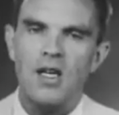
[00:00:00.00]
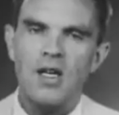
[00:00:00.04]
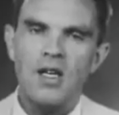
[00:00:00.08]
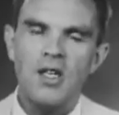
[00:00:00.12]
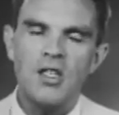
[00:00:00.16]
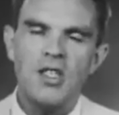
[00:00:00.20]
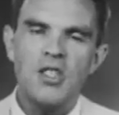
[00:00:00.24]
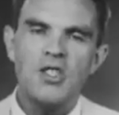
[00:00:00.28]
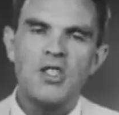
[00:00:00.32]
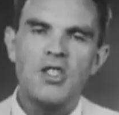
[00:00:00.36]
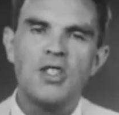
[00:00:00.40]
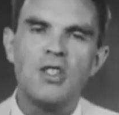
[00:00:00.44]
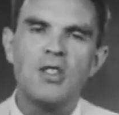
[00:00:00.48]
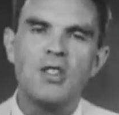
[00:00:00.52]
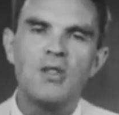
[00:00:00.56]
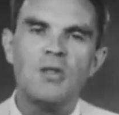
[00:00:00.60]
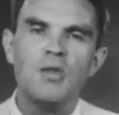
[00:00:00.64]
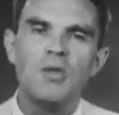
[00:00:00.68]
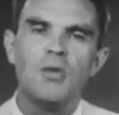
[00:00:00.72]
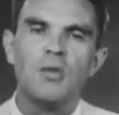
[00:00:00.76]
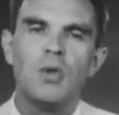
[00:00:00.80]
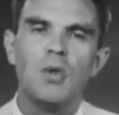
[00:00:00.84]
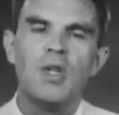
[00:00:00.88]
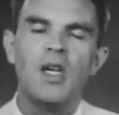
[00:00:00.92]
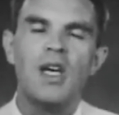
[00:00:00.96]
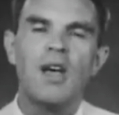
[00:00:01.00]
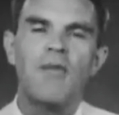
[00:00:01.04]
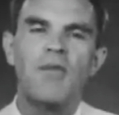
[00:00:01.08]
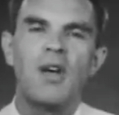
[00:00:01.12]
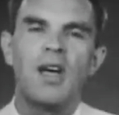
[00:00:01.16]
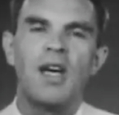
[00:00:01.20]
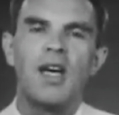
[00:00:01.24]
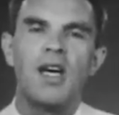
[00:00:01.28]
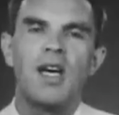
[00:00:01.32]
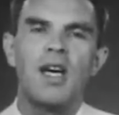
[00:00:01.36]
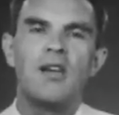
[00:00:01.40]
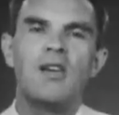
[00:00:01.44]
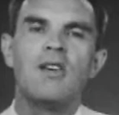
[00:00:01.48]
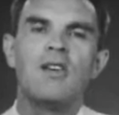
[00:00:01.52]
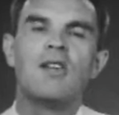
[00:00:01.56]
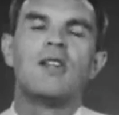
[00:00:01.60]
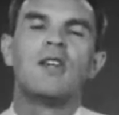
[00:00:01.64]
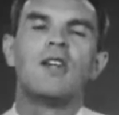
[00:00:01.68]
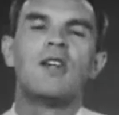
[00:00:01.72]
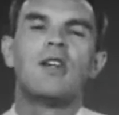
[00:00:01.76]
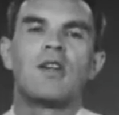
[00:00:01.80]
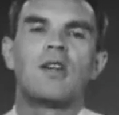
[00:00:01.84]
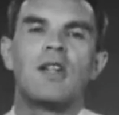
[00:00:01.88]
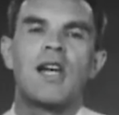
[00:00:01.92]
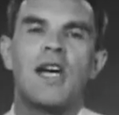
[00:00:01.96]
In addition, we have had
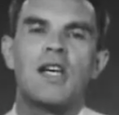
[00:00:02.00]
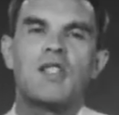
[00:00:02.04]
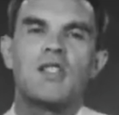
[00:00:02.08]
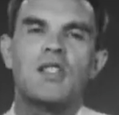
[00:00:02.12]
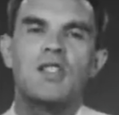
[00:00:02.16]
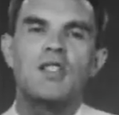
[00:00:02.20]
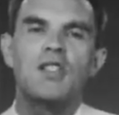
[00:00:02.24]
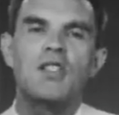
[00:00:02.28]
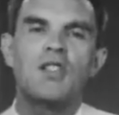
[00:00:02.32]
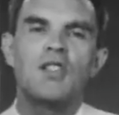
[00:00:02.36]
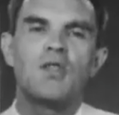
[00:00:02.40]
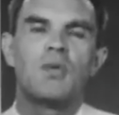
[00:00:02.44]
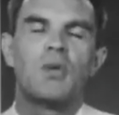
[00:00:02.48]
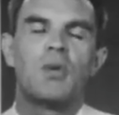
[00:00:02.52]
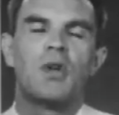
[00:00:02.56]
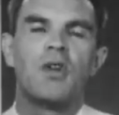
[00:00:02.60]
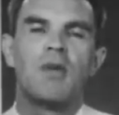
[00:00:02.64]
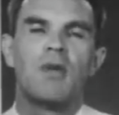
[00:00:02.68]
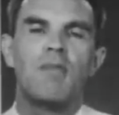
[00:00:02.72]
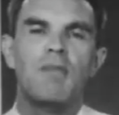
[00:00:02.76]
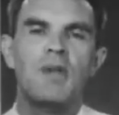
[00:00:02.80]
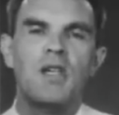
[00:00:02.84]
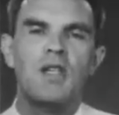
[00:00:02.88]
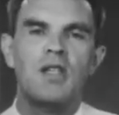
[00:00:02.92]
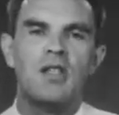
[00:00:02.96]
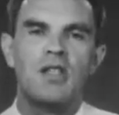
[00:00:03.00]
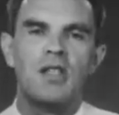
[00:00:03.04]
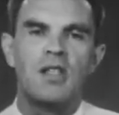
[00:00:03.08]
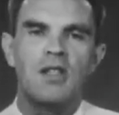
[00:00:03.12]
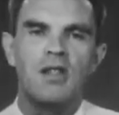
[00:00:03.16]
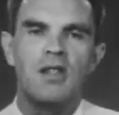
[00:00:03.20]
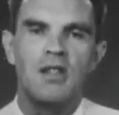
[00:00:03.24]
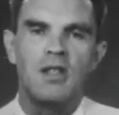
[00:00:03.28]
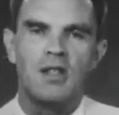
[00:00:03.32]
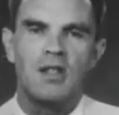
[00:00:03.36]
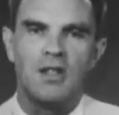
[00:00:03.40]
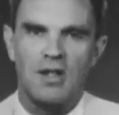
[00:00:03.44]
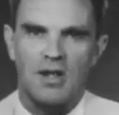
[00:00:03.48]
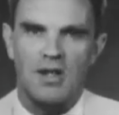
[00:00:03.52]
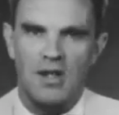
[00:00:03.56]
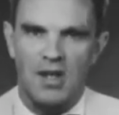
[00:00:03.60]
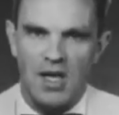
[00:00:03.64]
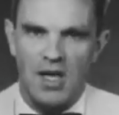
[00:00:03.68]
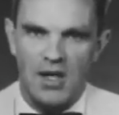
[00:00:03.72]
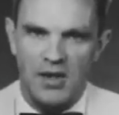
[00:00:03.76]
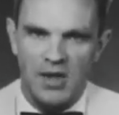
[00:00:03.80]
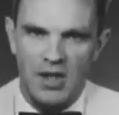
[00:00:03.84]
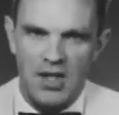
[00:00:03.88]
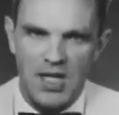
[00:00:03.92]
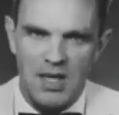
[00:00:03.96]
classes where the median
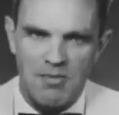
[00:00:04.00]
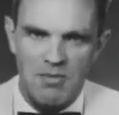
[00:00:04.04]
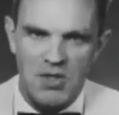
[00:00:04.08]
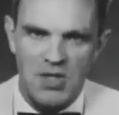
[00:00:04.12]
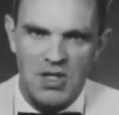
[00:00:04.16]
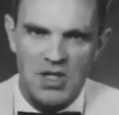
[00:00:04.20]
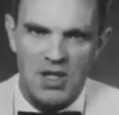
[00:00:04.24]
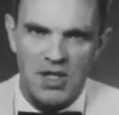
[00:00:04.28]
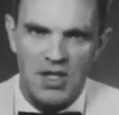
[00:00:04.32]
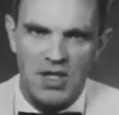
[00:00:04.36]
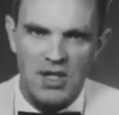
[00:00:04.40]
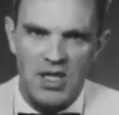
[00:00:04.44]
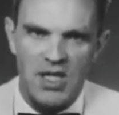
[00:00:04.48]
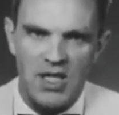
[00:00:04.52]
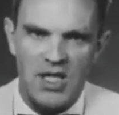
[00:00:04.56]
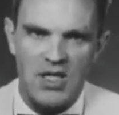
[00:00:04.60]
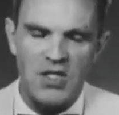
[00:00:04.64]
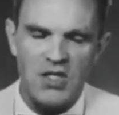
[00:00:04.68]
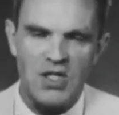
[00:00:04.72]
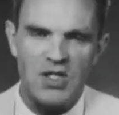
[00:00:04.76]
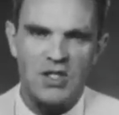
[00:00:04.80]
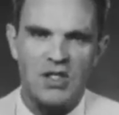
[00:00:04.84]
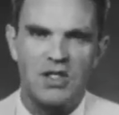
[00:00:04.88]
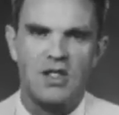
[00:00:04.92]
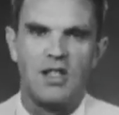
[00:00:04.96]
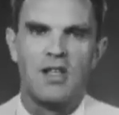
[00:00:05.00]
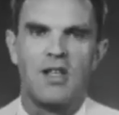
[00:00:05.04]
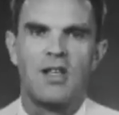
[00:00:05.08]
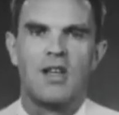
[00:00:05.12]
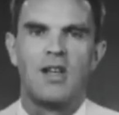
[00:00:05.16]
on the chem study tests,